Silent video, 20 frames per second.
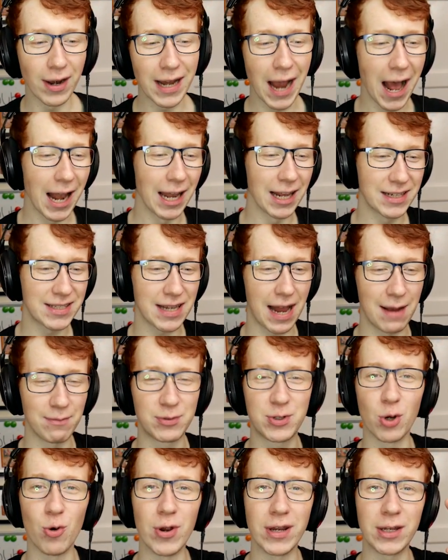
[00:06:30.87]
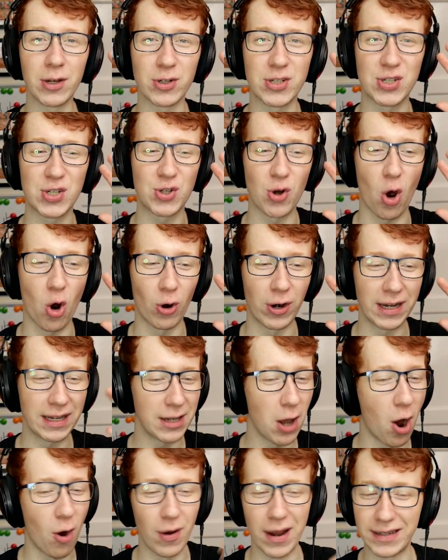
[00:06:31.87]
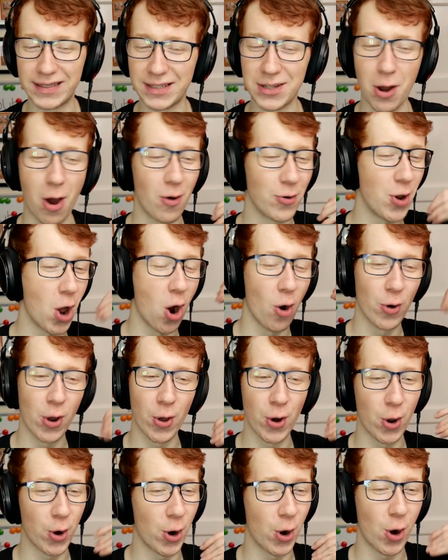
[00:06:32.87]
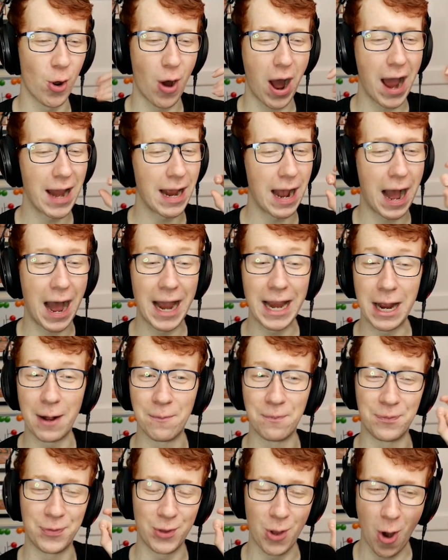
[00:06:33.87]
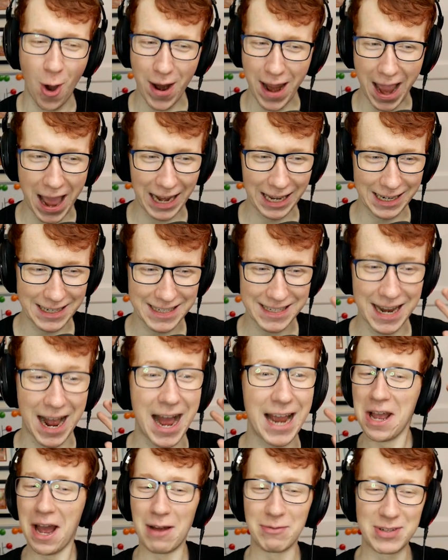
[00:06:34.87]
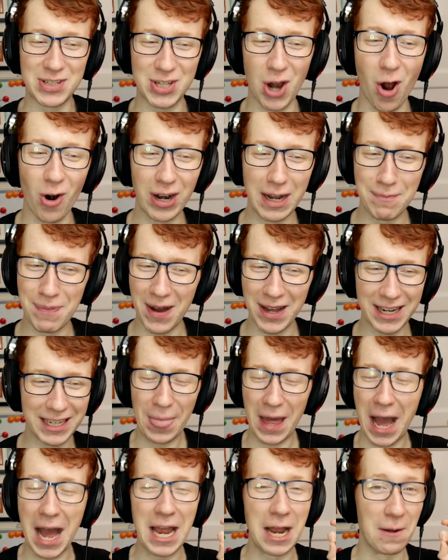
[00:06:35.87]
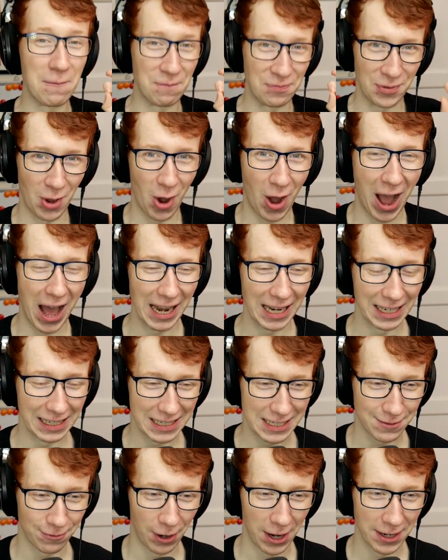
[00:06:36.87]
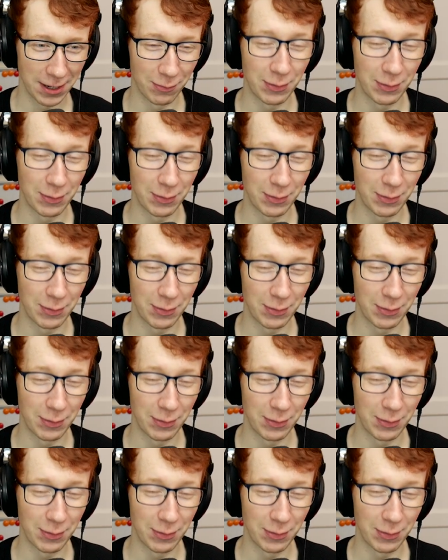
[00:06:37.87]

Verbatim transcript: Alex. I'm doing your story. No, it's not. No, no, no, no, no. I I am not Alex. I I'm sorry, buddy. I am not Alex, friend.